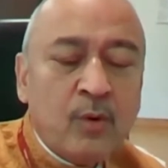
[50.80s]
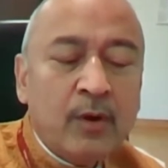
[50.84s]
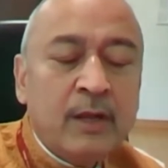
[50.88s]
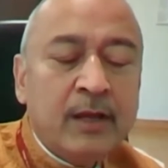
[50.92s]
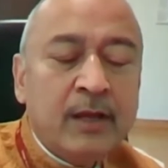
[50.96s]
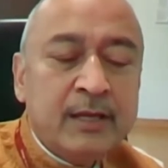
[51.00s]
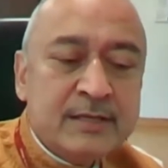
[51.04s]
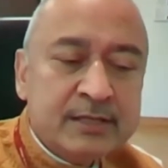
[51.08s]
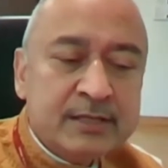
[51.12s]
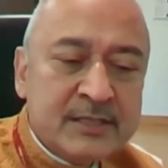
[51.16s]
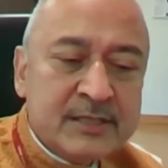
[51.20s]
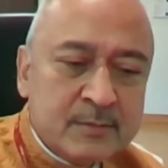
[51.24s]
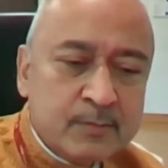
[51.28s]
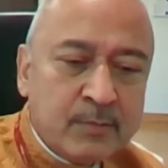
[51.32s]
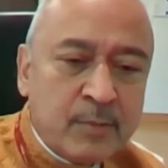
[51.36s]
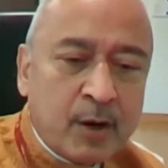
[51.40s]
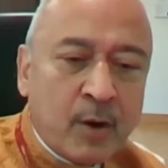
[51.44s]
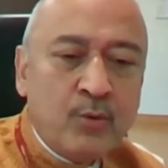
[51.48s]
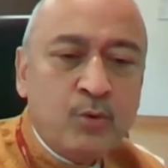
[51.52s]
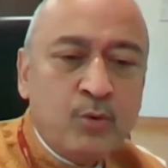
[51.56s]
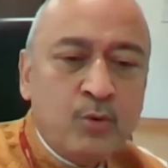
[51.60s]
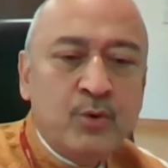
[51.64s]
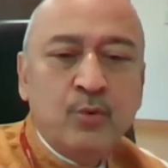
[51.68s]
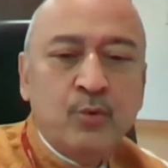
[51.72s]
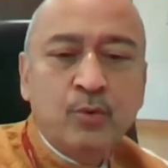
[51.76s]
is
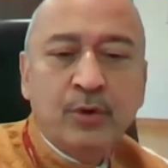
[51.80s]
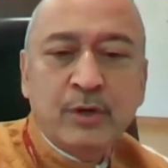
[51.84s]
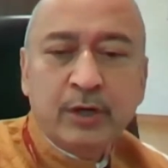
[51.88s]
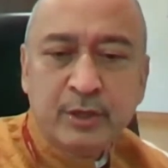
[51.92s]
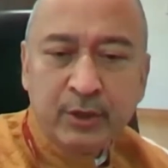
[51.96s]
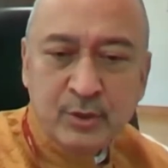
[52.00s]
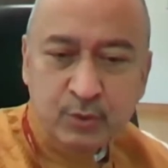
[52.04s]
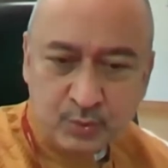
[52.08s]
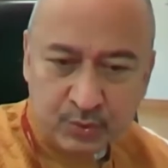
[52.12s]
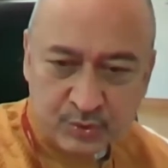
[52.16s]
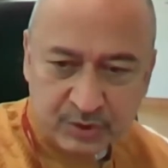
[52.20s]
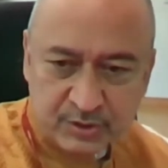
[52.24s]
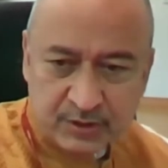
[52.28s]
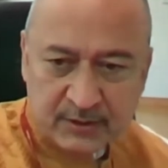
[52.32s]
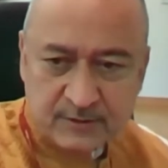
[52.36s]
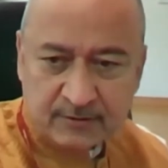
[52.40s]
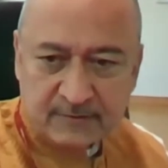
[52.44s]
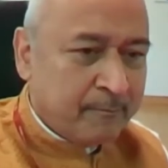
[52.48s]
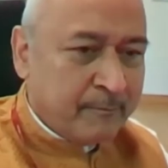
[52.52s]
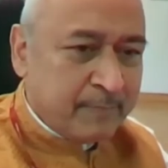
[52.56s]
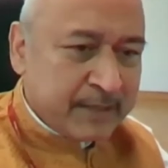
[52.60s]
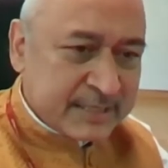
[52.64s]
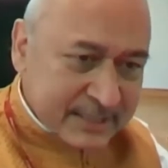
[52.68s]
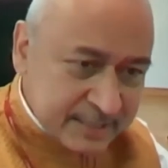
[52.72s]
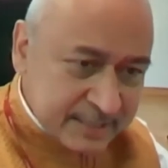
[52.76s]
bound to
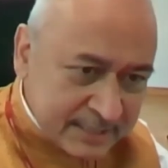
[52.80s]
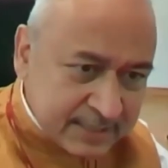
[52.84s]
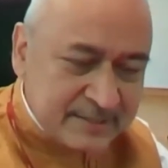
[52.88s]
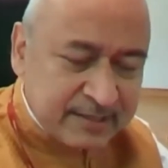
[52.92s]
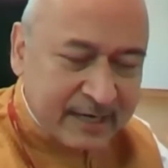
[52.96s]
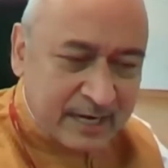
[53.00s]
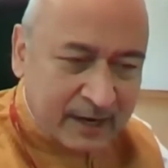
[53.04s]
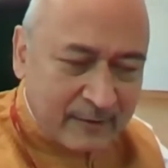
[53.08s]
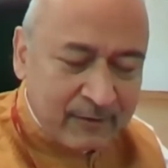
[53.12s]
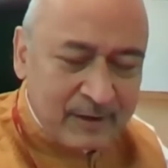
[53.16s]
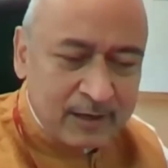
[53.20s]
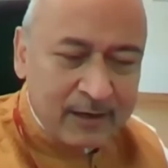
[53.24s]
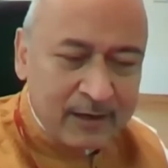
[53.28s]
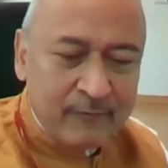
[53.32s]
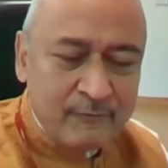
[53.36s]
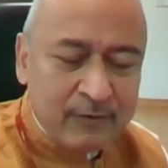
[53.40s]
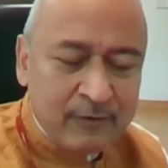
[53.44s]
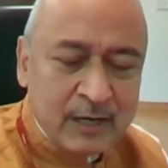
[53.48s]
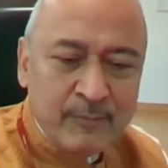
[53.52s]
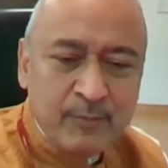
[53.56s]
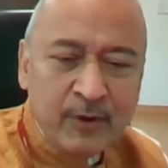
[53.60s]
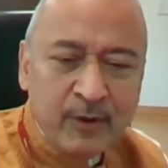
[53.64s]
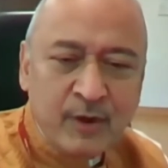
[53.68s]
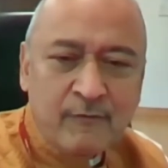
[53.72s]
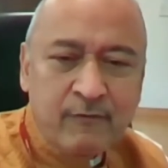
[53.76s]
reduce. Business travel
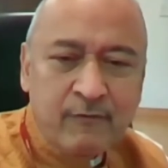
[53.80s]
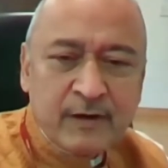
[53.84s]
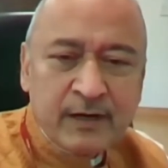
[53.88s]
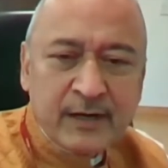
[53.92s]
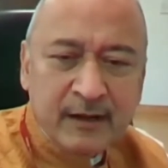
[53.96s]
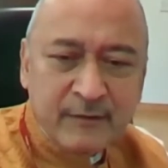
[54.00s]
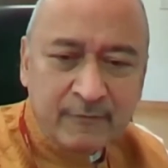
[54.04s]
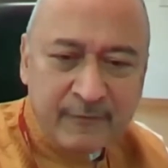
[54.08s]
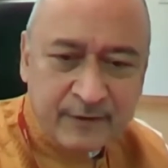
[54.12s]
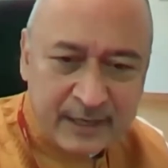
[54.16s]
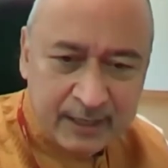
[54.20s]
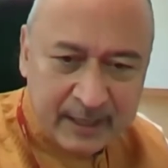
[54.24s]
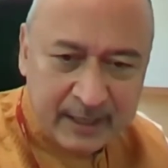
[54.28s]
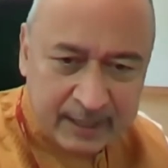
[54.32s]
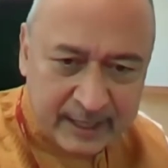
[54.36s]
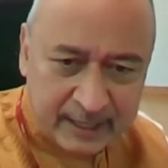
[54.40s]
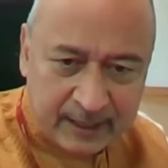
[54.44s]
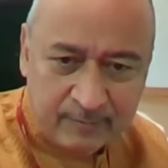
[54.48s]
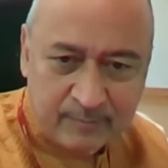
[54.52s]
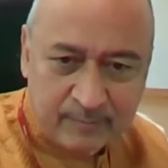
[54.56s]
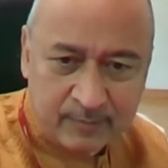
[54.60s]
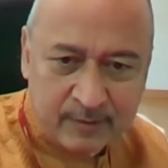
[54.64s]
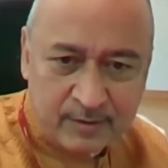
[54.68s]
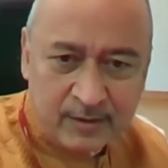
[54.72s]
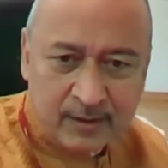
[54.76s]
will be of a different
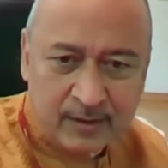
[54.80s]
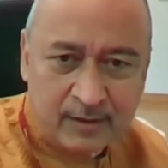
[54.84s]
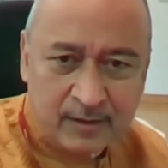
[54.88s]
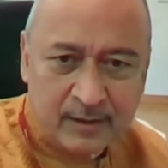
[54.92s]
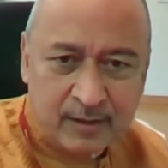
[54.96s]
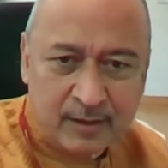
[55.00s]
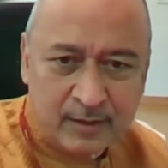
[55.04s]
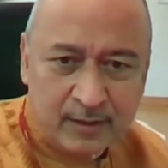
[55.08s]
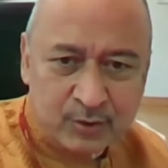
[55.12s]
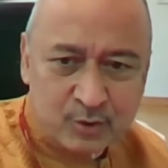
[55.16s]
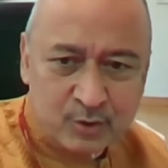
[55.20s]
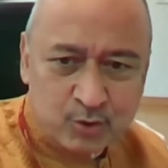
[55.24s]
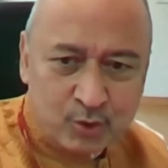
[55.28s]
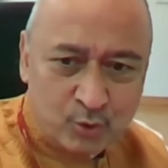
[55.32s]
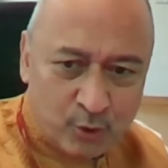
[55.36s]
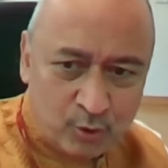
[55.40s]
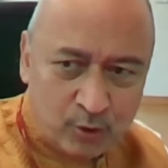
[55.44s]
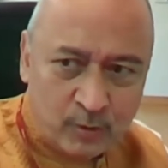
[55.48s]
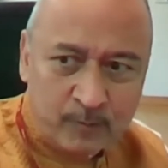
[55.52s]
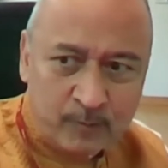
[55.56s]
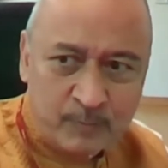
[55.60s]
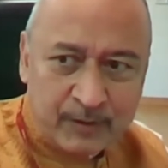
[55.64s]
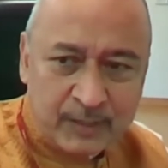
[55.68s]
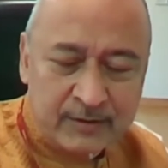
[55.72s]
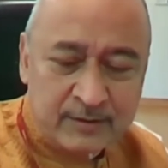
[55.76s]
type.
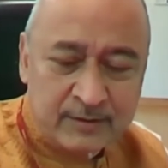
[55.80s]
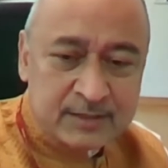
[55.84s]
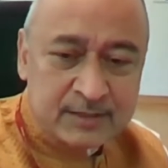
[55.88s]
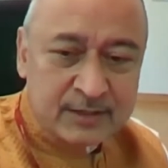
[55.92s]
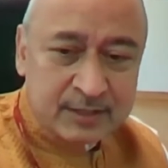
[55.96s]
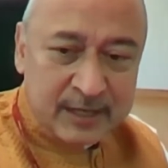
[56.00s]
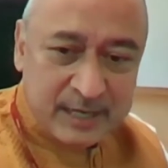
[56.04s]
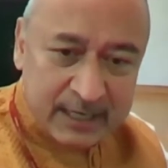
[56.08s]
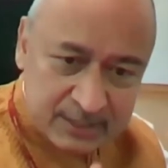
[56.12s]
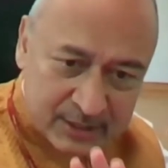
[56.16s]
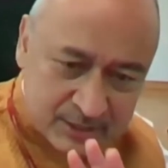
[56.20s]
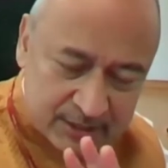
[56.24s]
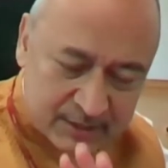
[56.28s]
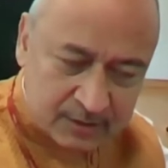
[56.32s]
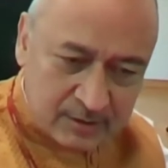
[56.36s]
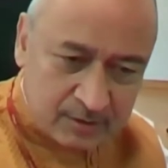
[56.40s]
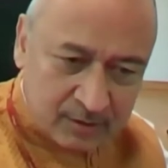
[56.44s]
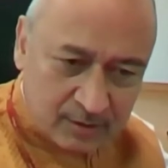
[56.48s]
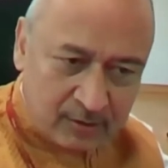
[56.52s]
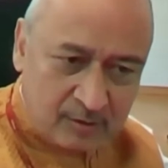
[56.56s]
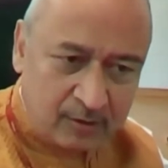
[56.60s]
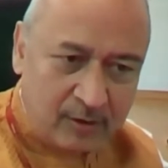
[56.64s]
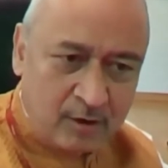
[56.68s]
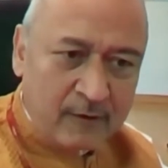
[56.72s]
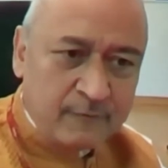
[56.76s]
So the
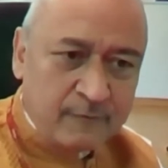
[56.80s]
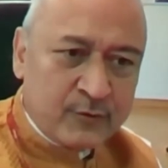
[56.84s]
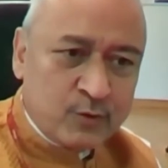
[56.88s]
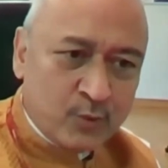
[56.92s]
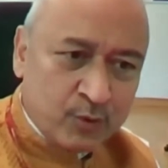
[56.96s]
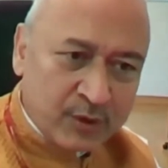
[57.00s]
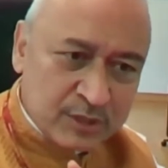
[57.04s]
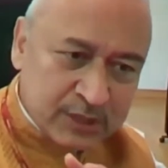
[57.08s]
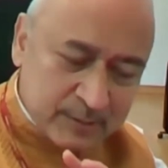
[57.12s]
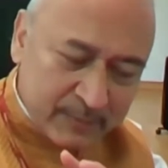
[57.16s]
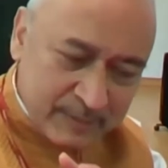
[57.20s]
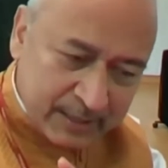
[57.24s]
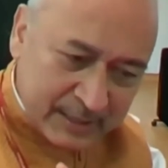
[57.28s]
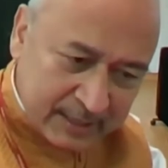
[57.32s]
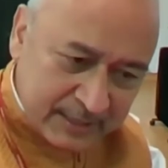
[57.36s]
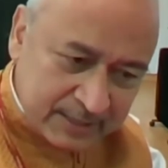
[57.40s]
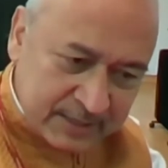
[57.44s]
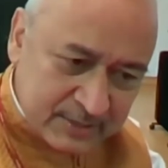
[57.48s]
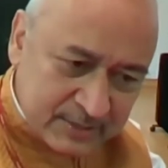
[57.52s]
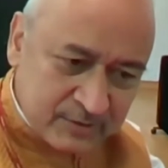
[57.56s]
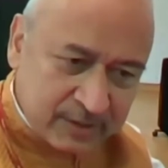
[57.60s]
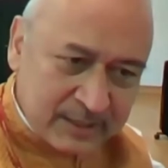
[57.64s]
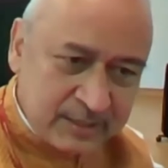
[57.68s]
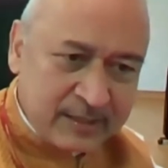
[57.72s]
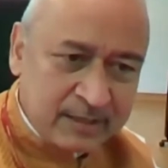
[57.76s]
thrust of tourism
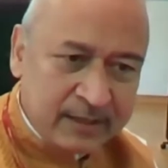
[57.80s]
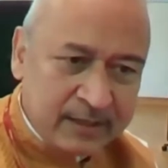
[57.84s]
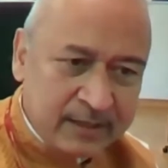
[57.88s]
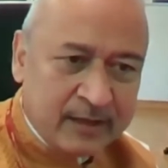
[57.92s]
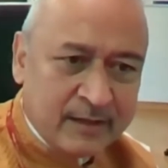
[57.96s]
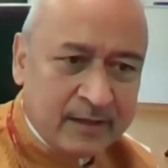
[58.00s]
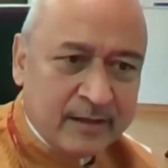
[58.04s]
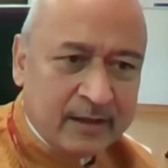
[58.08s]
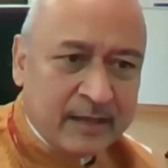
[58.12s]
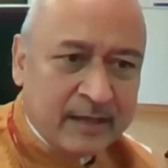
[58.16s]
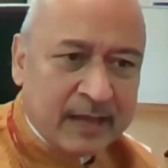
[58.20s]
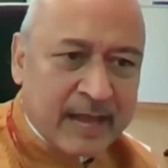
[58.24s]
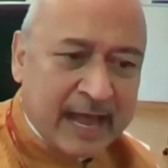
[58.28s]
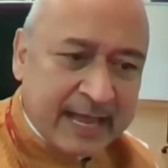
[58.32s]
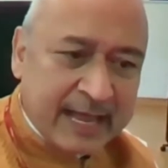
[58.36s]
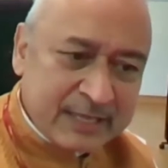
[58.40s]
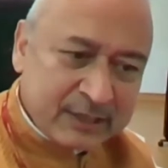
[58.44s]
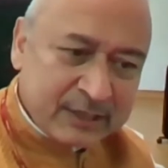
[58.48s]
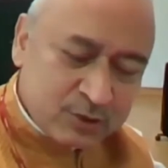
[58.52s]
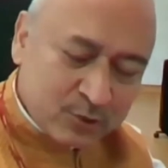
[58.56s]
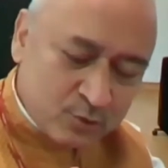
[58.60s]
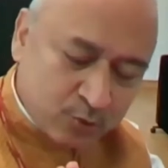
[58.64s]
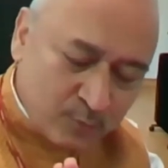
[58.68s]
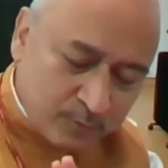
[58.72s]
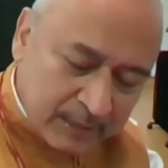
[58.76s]
industry
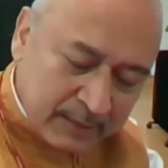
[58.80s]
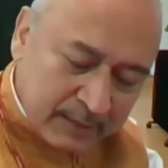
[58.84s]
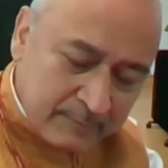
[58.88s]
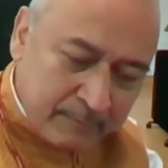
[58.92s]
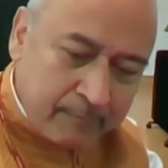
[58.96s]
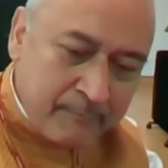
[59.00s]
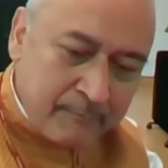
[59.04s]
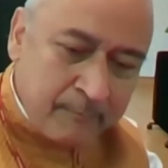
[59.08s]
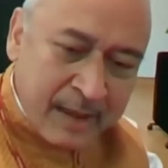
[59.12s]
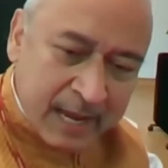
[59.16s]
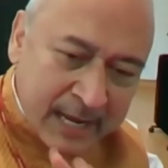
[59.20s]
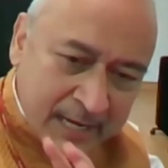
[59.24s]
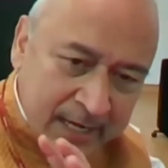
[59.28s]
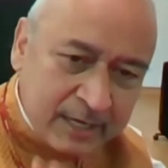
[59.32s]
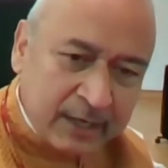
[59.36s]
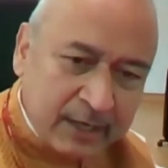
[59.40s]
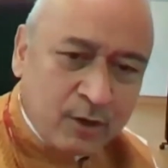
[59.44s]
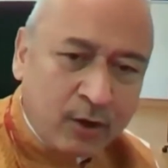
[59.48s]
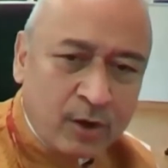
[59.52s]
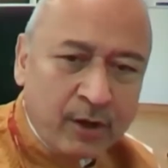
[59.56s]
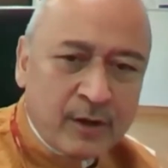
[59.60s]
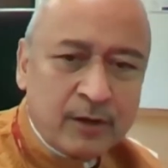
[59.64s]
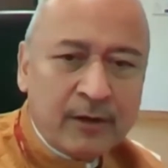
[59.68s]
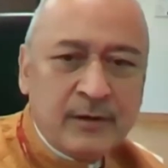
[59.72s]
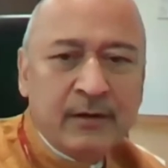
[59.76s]
has to be mainly
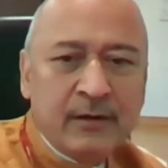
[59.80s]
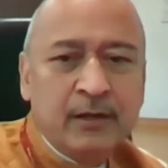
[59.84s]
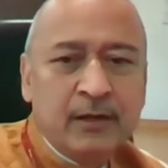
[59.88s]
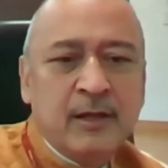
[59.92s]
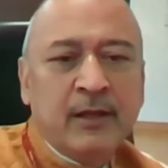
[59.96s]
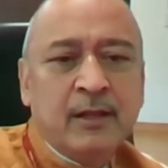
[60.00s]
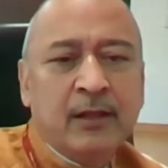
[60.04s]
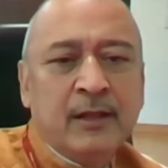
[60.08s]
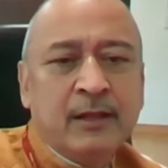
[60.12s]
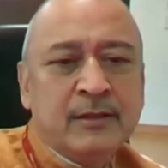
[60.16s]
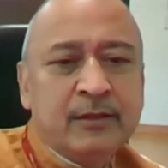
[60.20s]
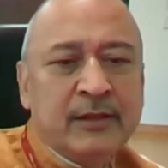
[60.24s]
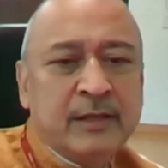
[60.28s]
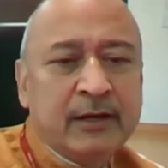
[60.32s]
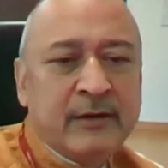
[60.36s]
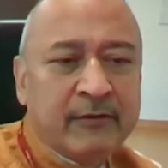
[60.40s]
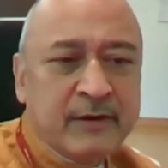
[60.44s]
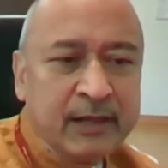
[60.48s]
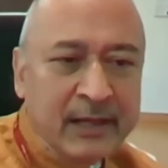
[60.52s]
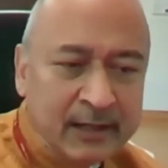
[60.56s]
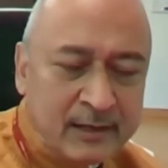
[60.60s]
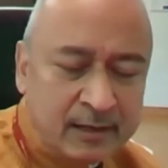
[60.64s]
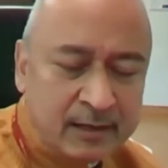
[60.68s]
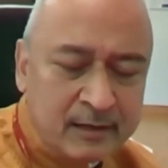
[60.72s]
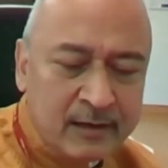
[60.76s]
on the
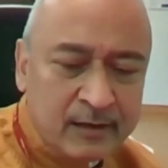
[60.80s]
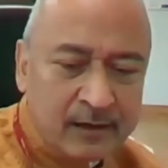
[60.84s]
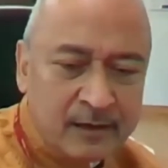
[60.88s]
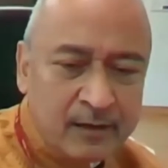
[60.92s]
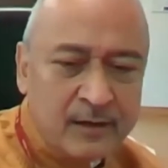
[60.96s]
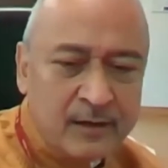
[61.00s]
real